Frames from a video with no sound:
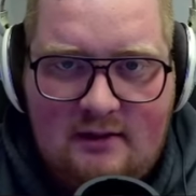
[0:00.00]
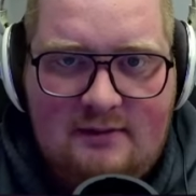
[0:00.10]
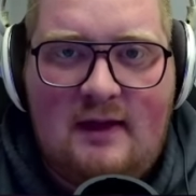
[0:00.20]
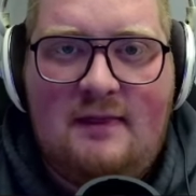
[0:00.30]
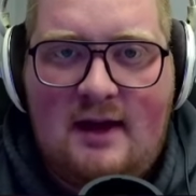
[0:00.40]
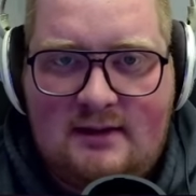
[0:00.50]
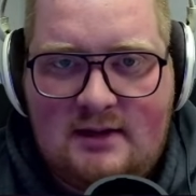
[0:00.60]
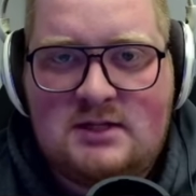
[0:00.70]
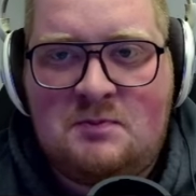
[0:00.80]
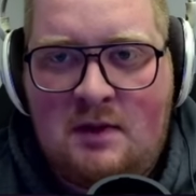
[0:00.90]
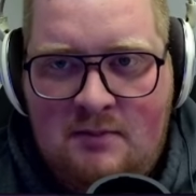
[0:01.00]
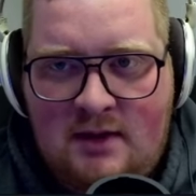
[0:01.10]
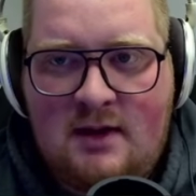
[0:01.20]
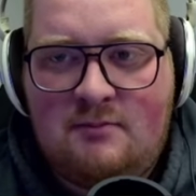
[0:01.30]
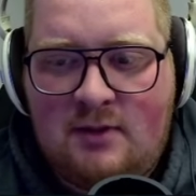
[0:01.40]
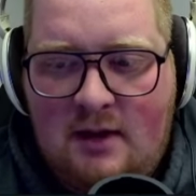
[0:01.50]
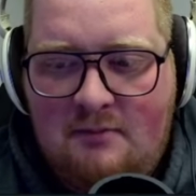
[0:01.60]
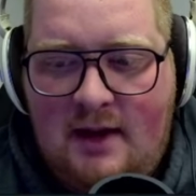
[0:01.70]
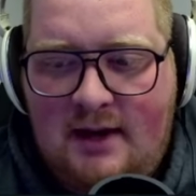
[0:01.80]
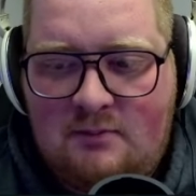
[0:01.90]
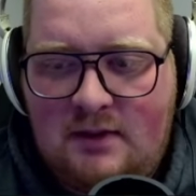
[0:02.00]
Then that does become problematic